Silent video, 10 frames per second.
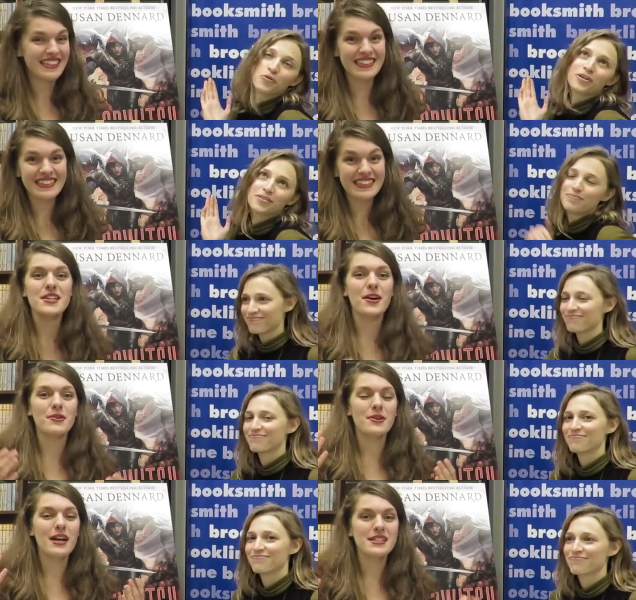Speaker 1: for.
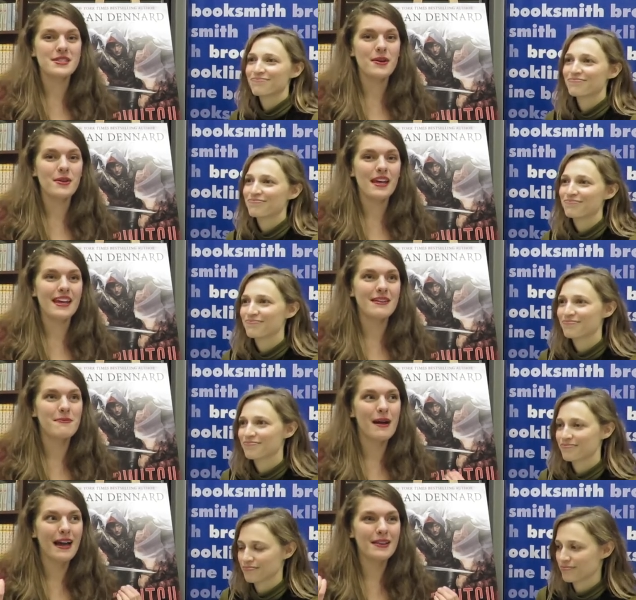So you guys know
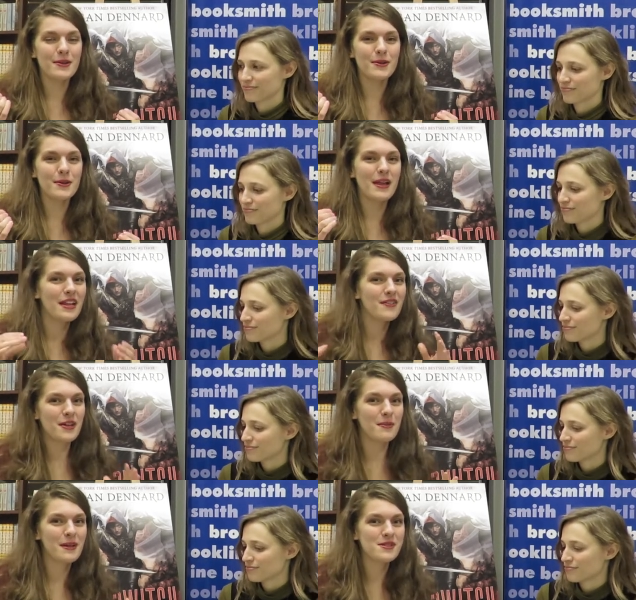that my little
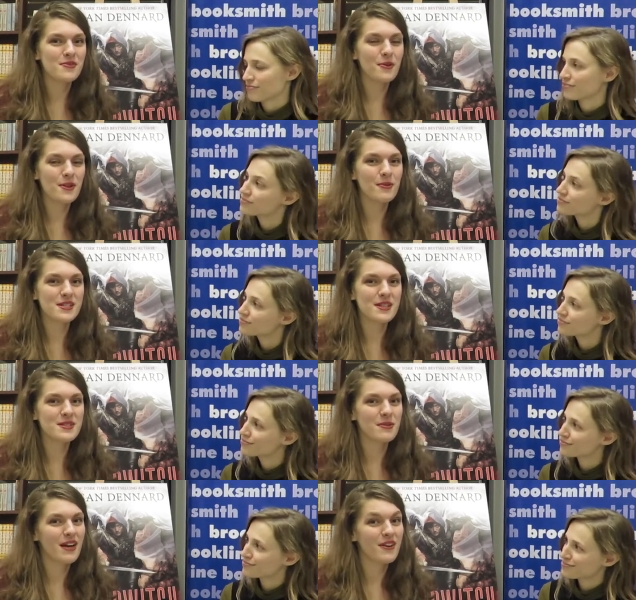elevator pitch for the
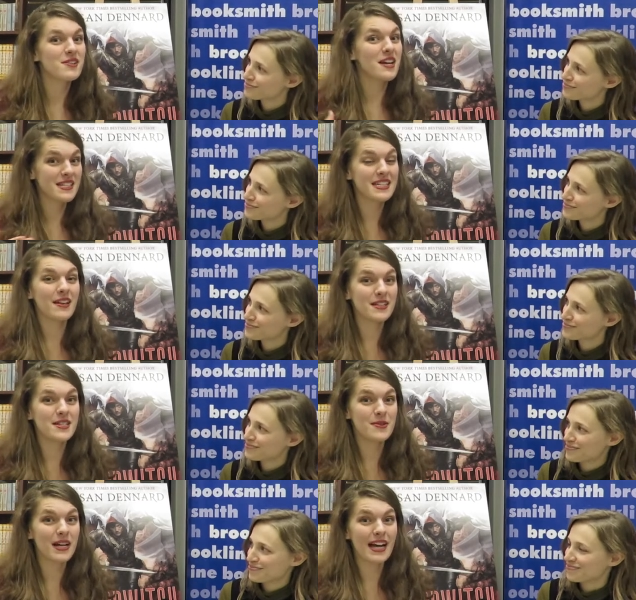Witchlands, whenever I try to sell it
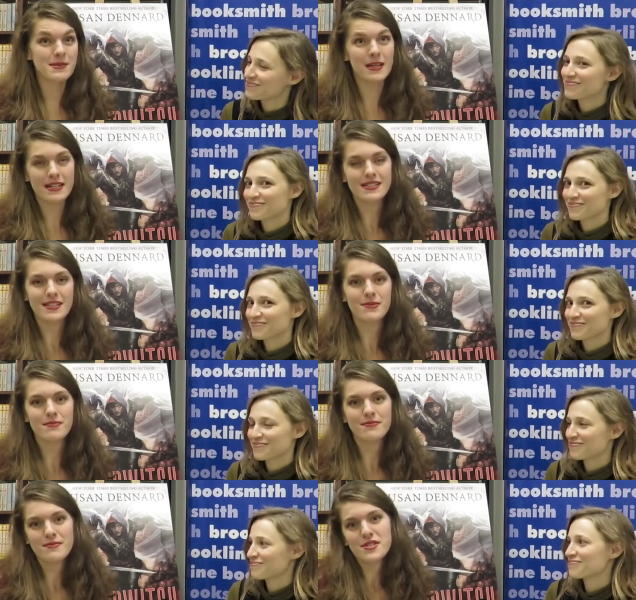to you guys, because you
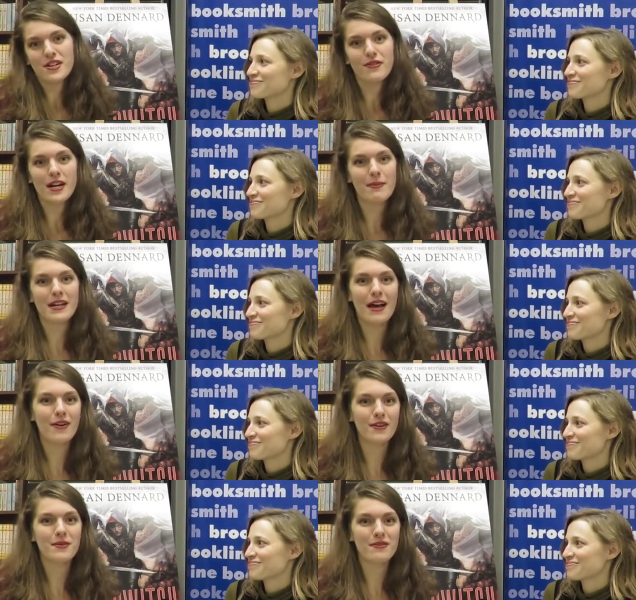should have read it by
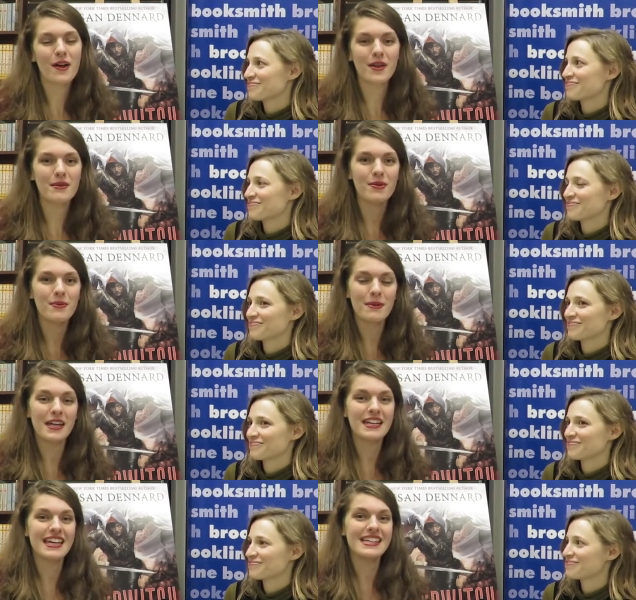now if you've been following me a
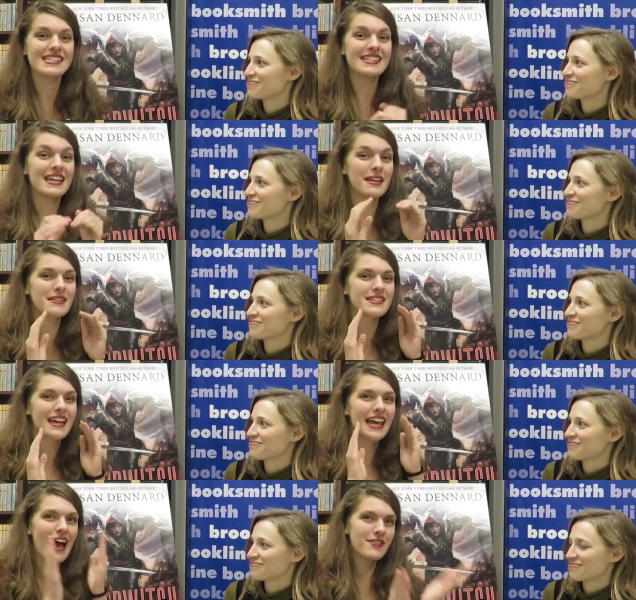bit, is it's
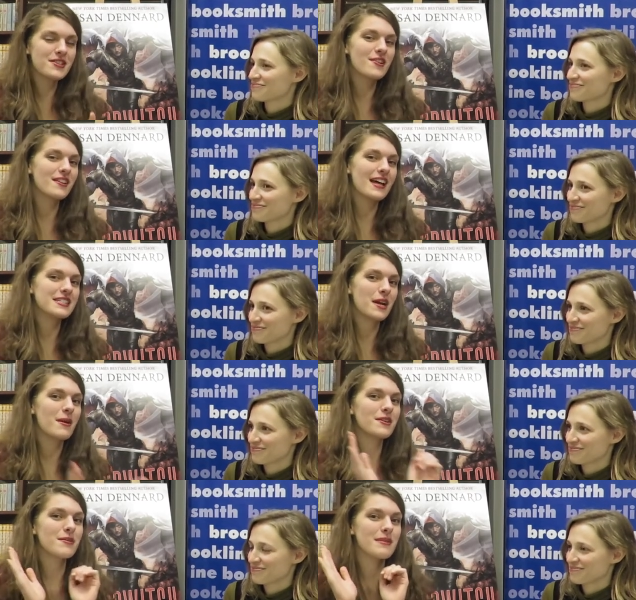like Avatar The Last
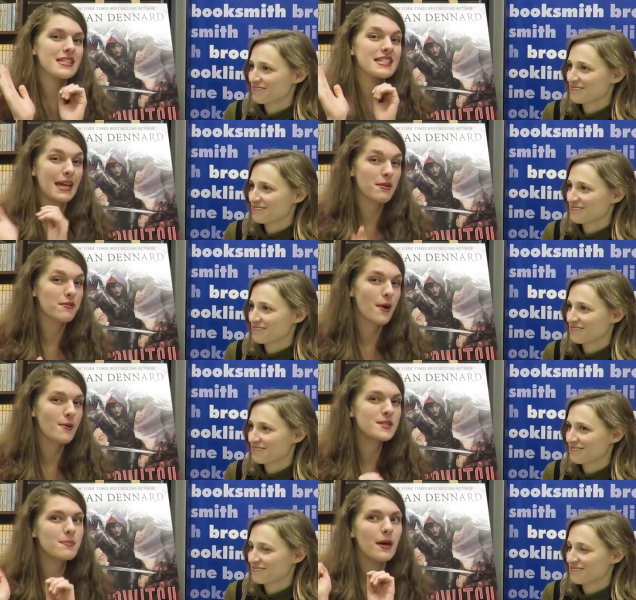Airbender meets Game of
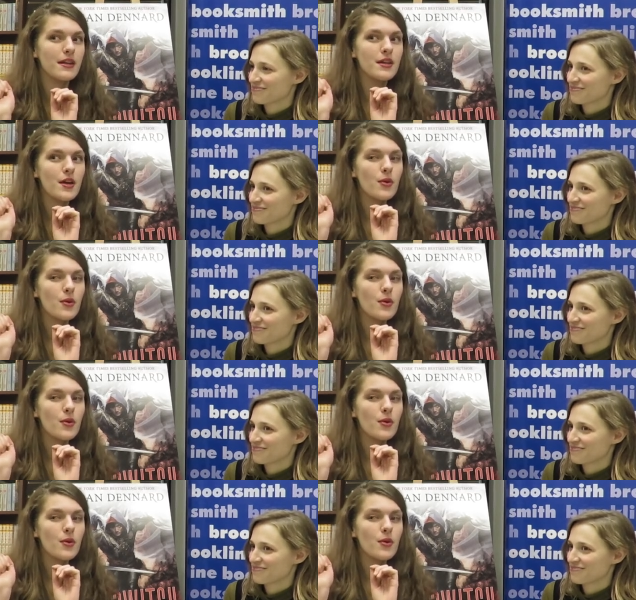Thrones, but